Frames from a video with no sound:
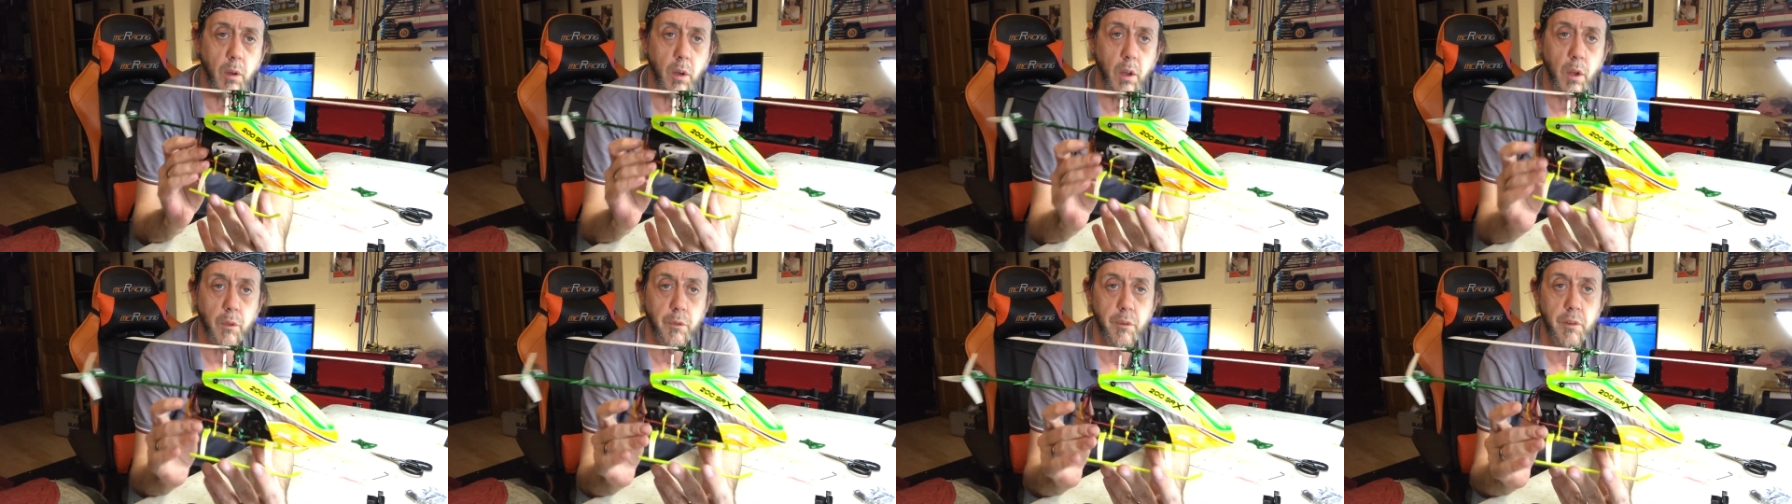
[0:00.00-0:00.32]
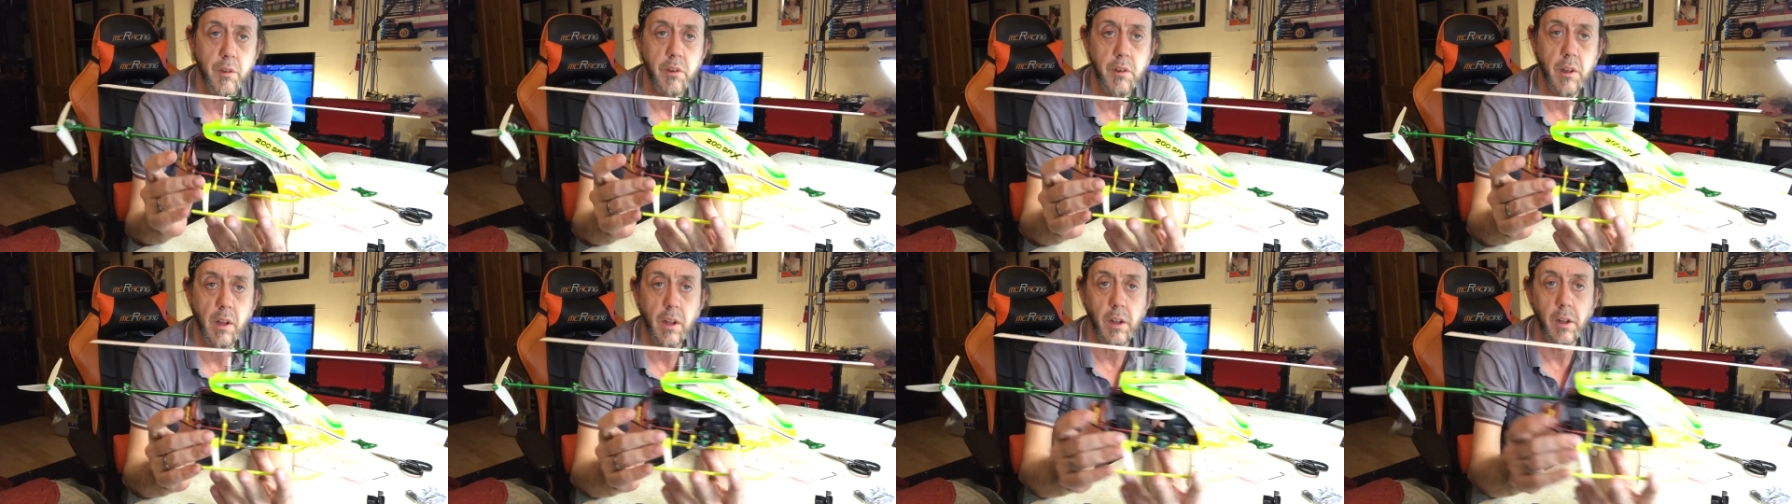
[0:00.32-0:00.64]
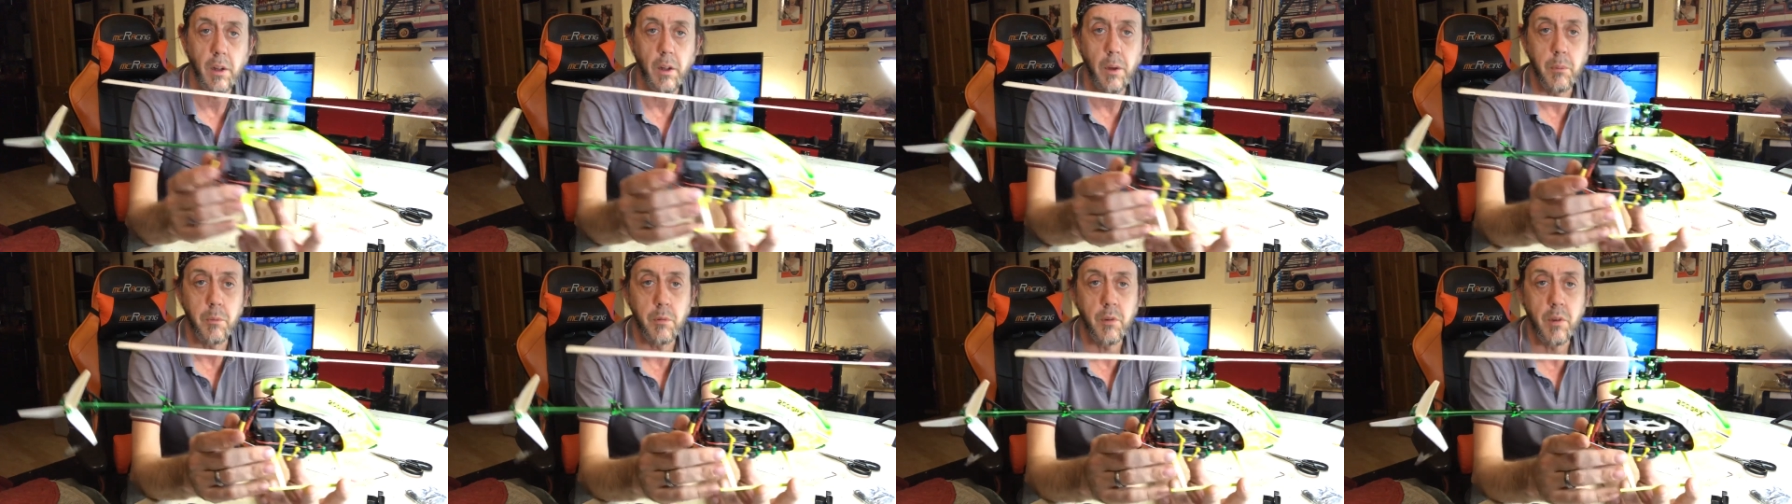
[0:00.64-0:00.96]
love this
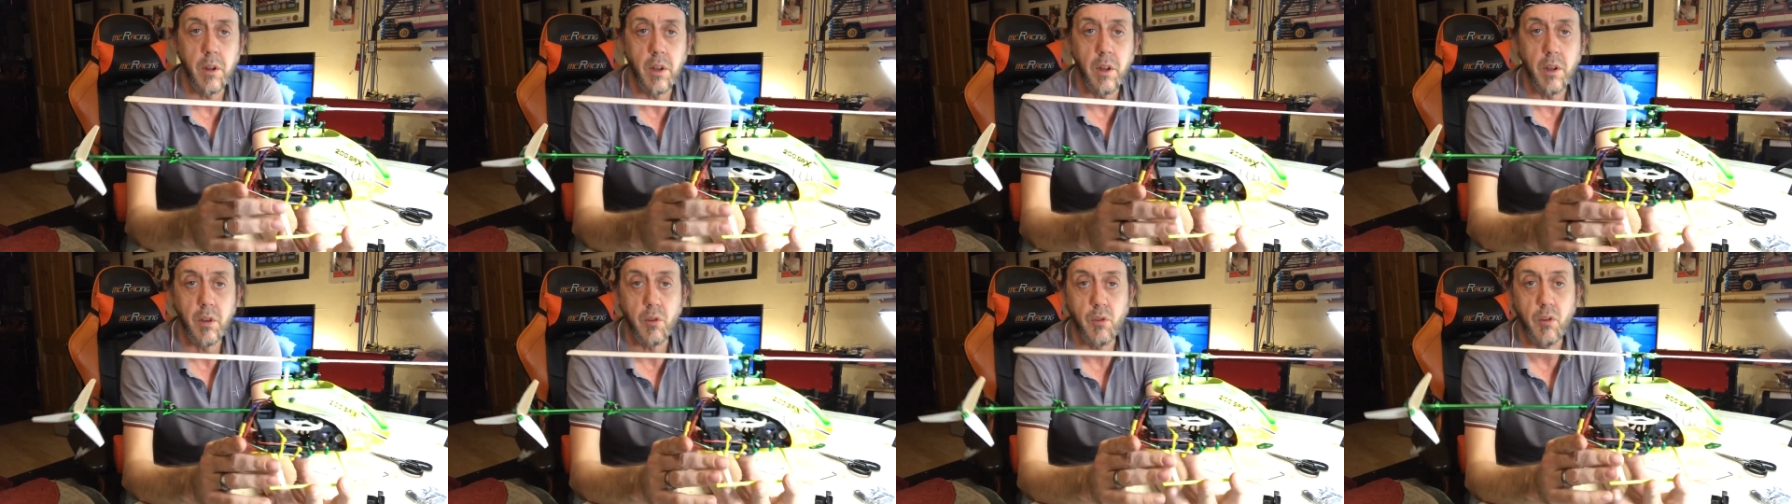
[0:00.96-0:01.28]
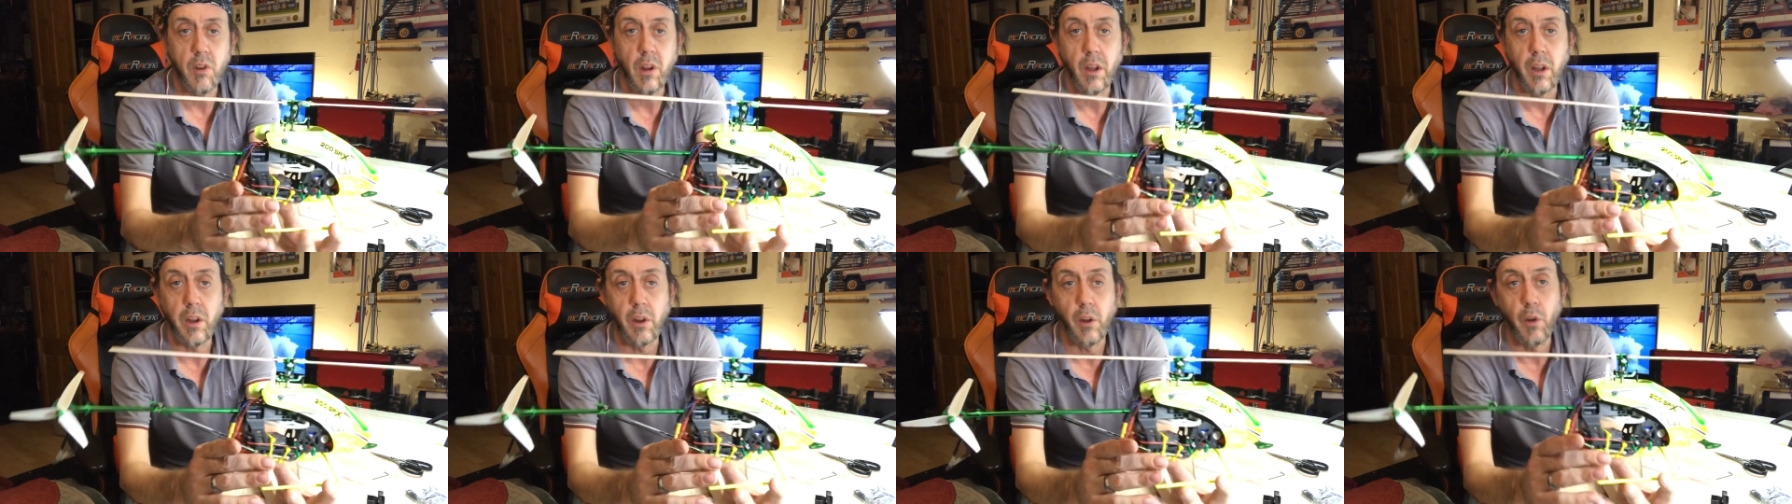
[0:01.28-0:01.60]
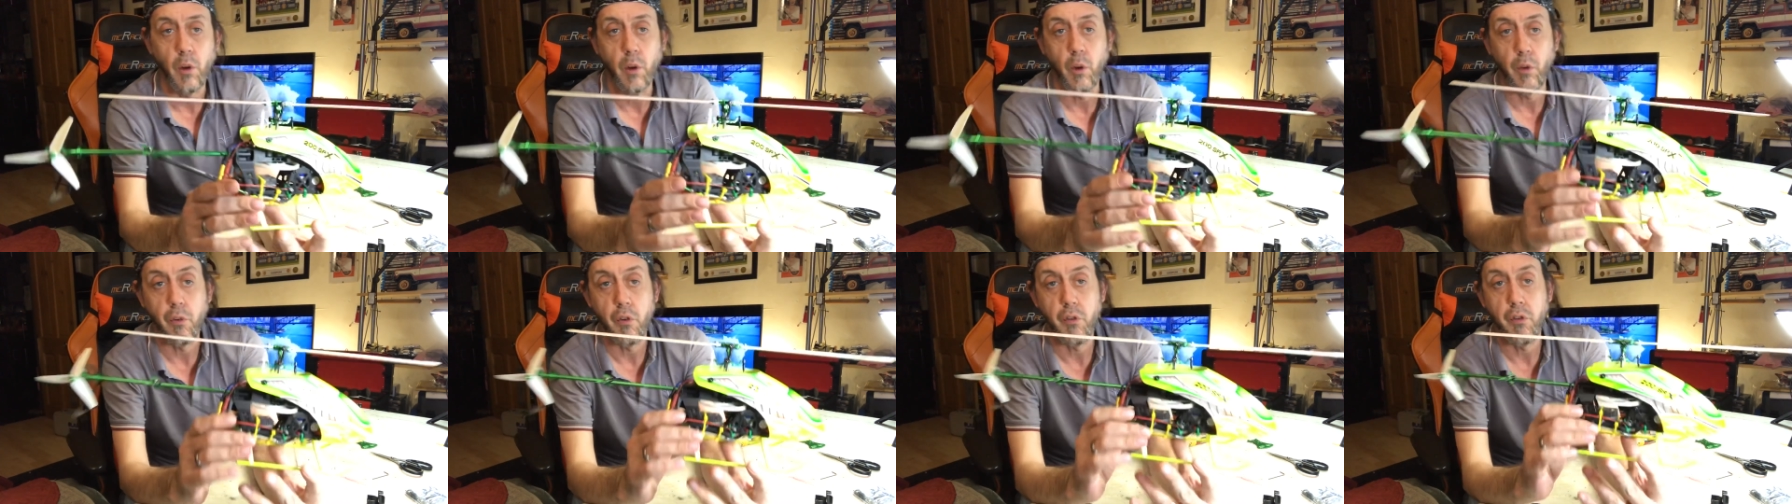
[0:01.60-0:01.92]
helicopter. It is really
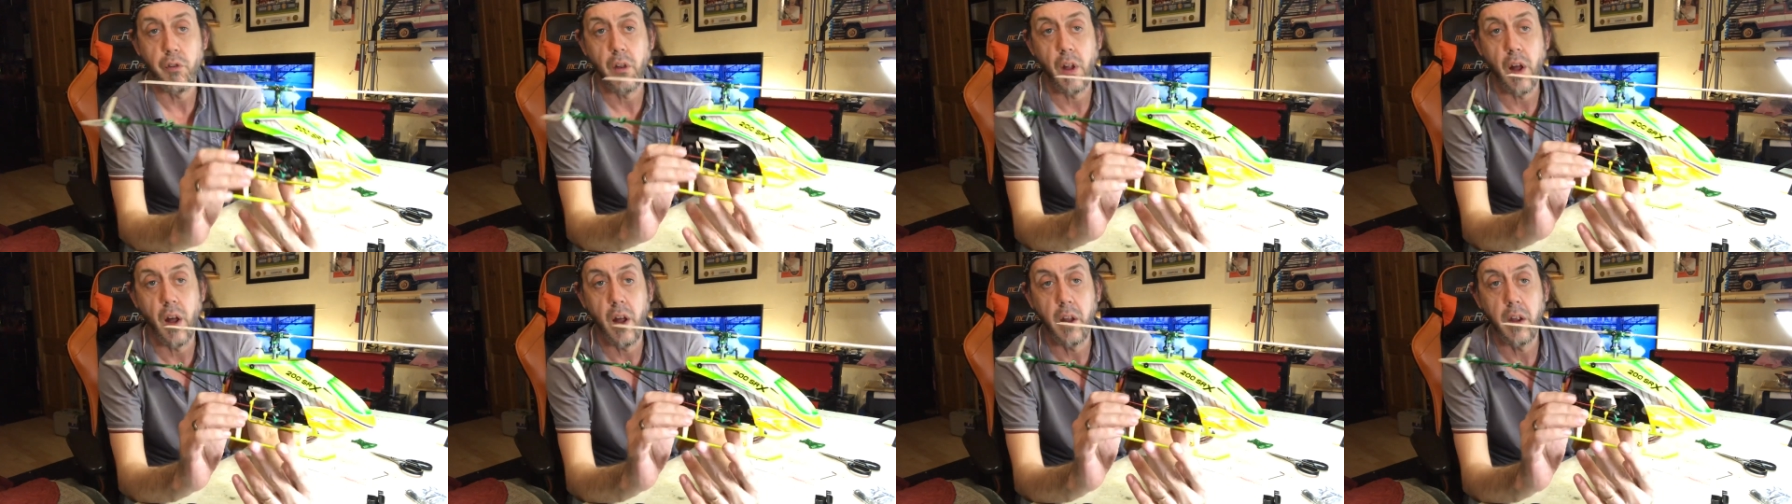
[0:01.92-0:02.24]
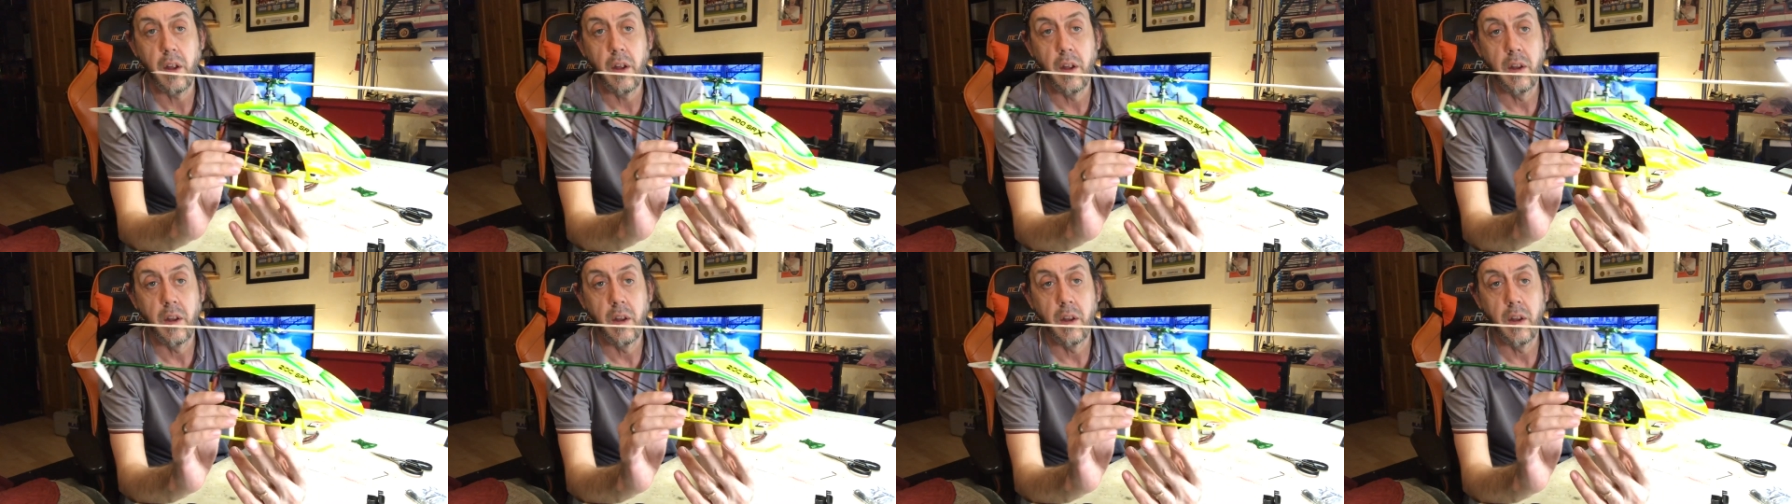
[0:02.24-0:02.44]
cool to fly.